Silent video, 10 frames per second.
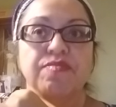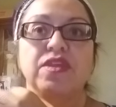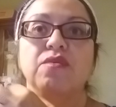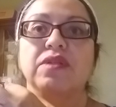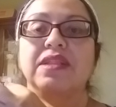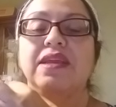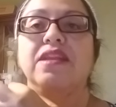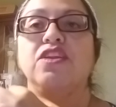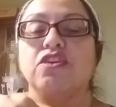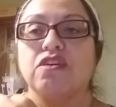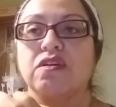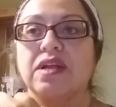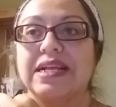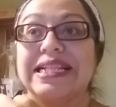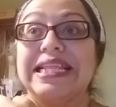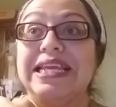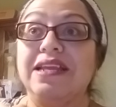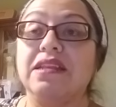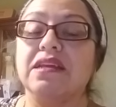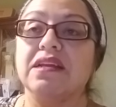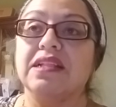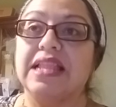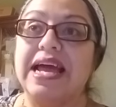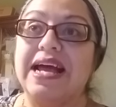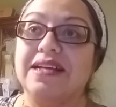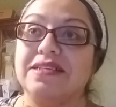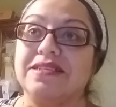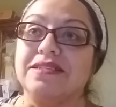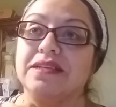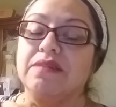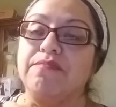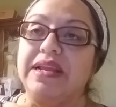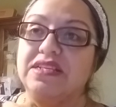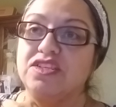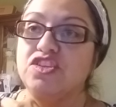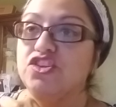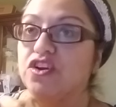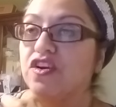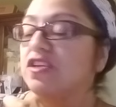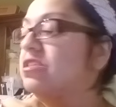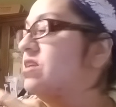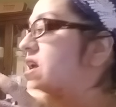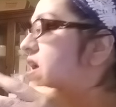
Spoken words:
you will need your clean glass mason jars,